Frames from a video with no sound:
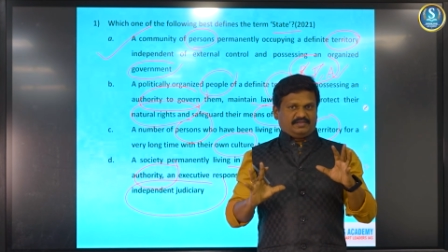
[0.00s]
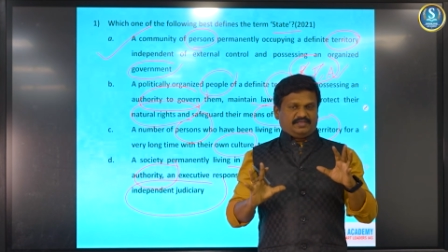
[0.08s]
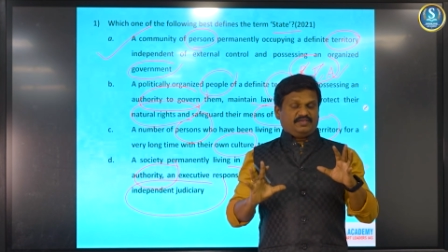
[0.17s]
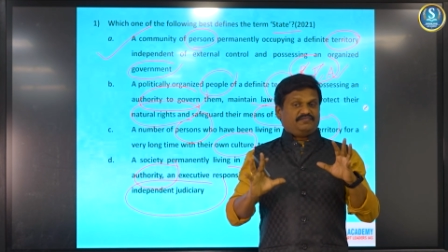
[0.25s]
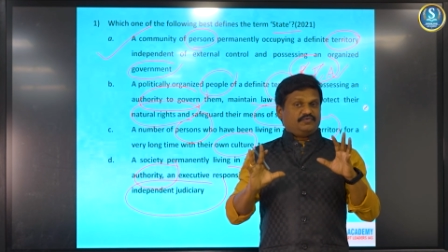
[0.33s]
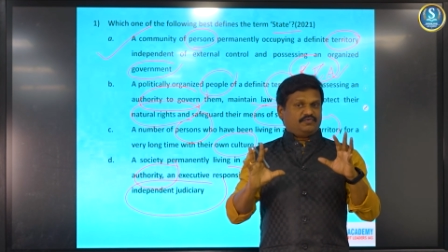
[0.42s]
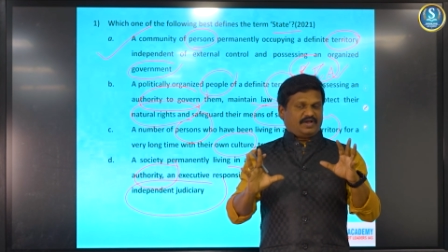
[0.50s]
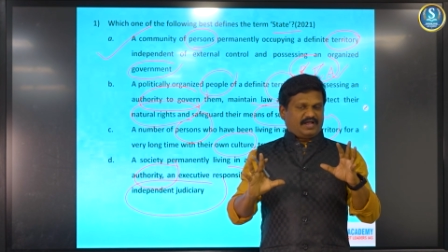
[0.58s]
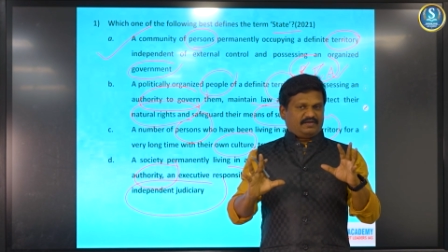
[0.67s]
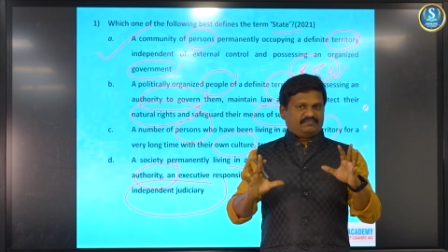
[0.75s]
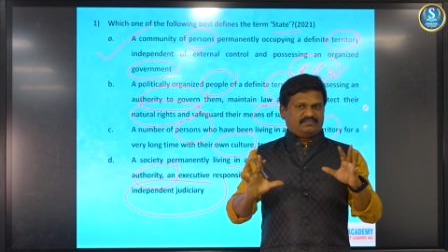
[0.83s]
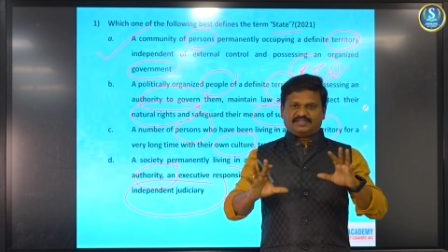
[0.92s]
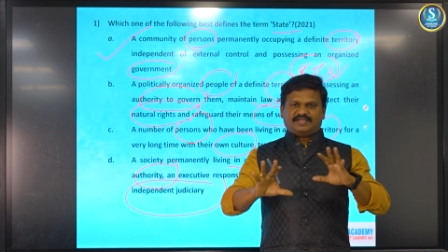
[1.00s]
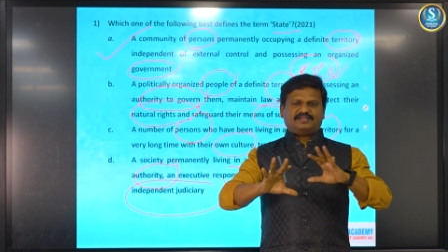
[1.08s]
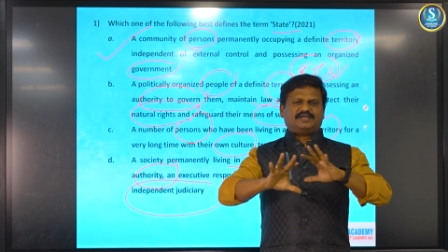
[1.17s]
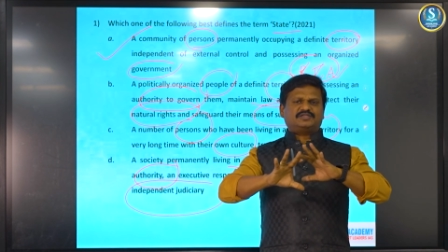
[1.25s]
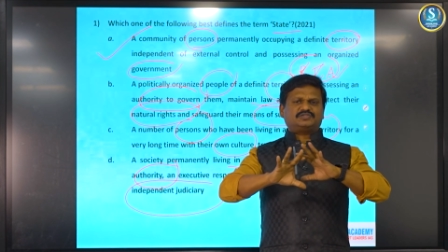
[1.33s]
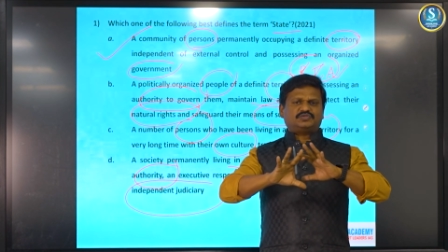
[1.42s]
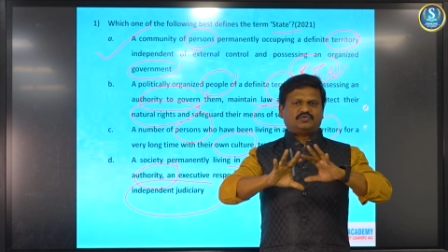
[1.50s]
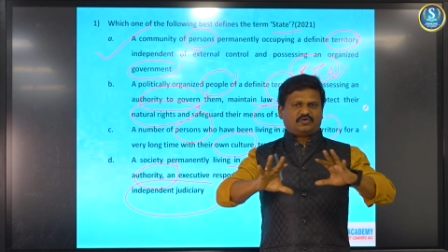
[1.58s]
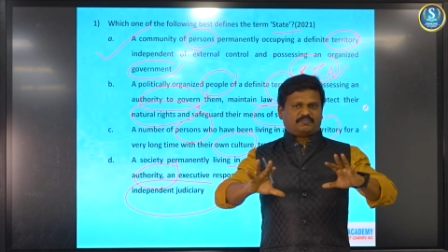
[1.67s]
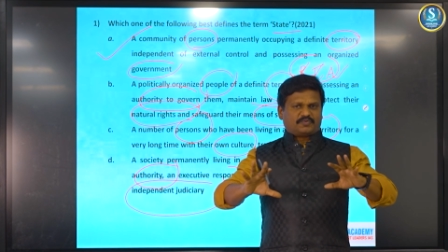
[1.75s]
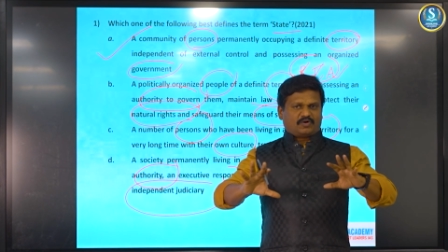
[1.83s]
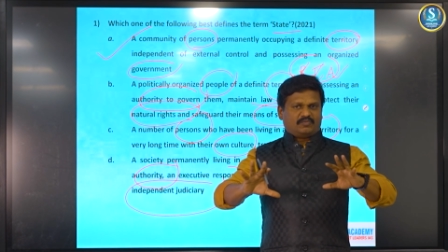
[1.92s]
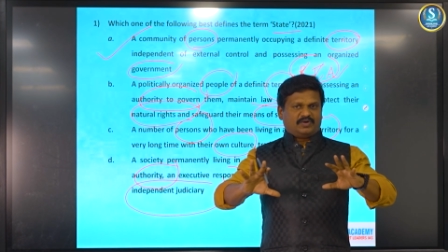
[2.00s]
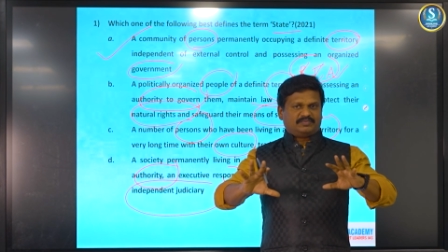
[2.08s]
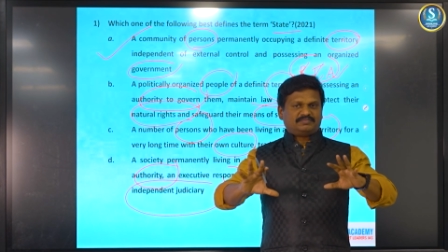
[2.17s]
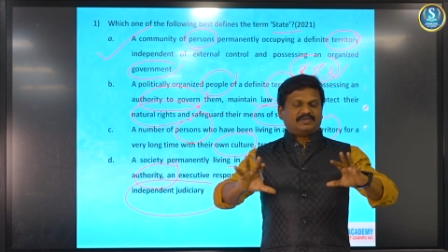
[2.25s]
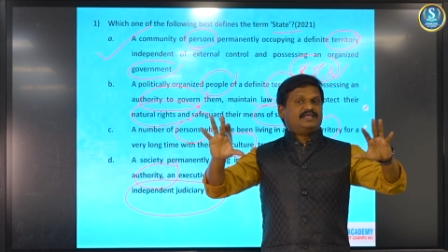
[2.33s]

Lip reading: If you have, then there is no problem